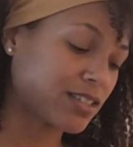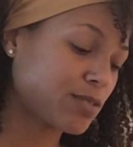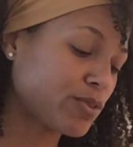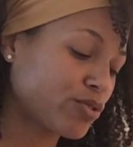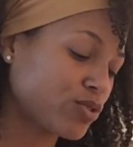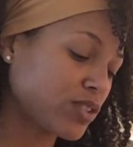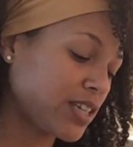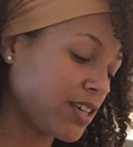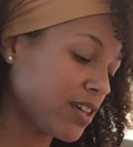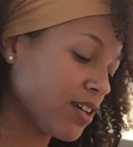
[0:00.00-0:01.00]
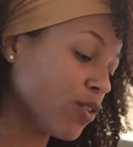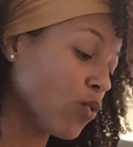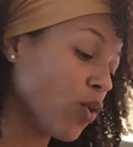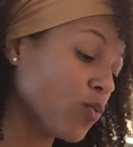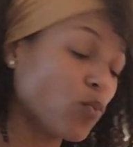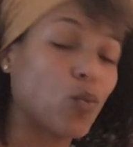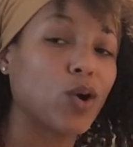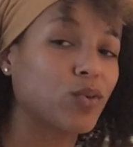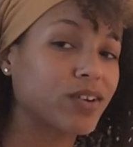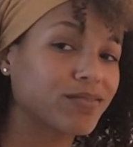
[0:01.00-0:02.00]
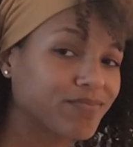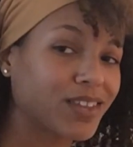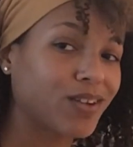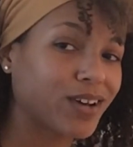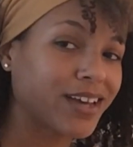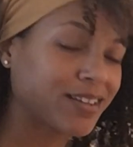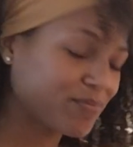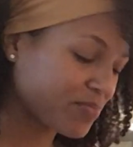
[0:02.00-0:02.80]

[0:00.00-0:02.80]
spiritually woke, okay?